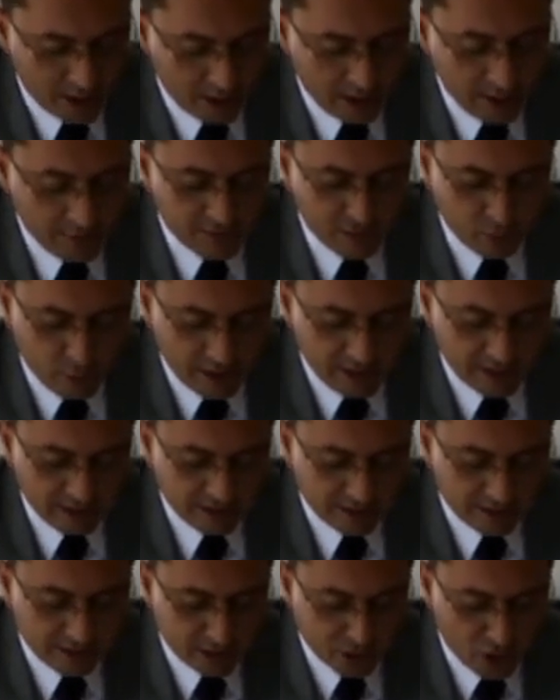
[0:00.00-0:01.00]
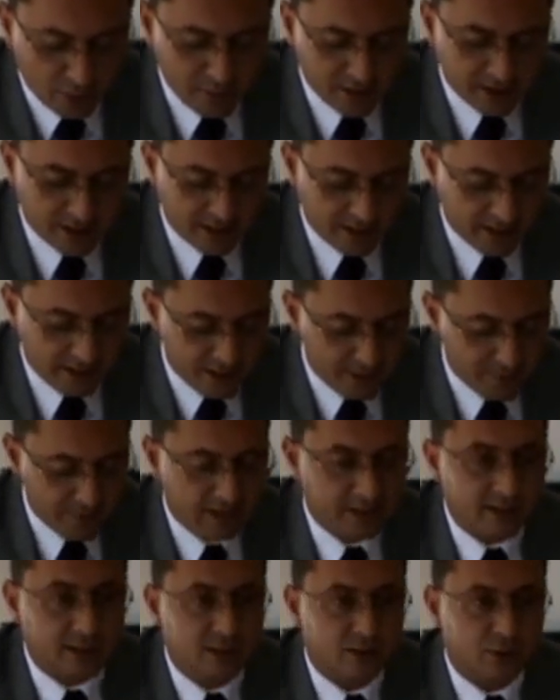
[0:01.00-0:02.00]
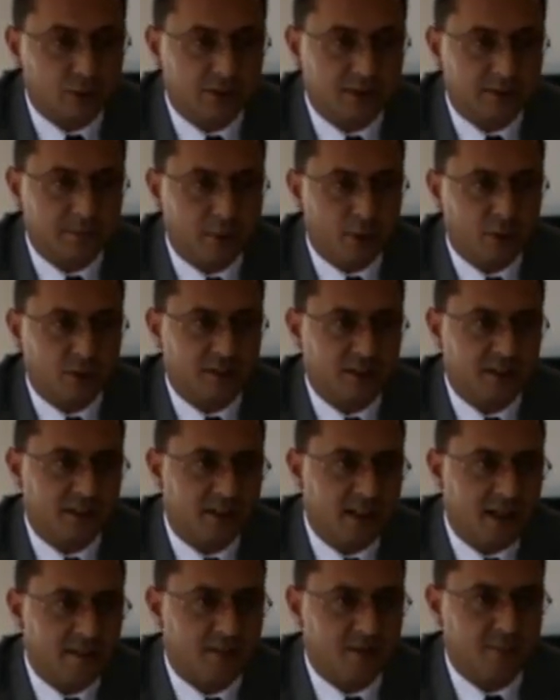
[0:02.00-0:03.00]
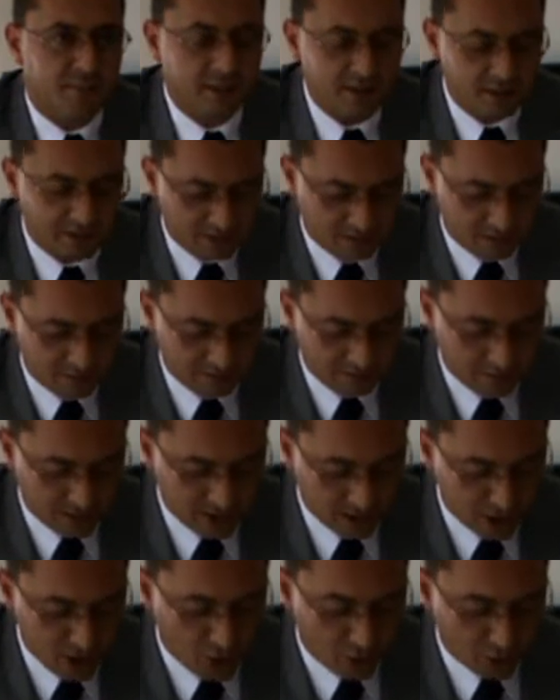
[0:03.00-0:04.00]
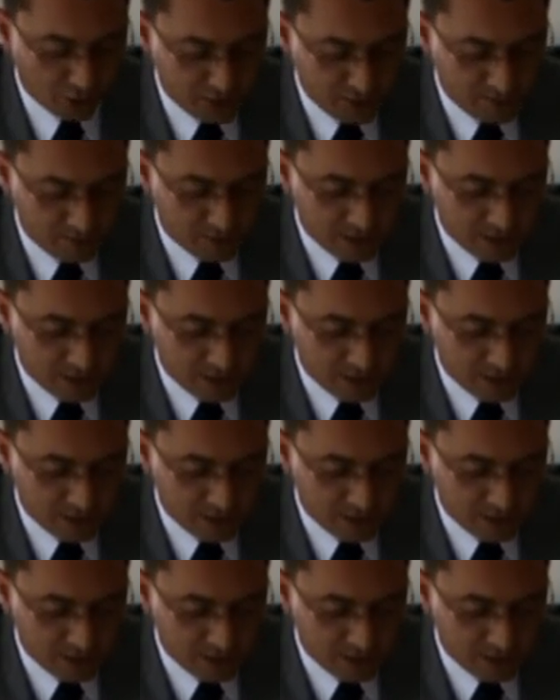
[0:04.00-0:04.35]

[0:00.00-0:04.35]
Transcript: Even when it is nominally limited to supporting the government alone,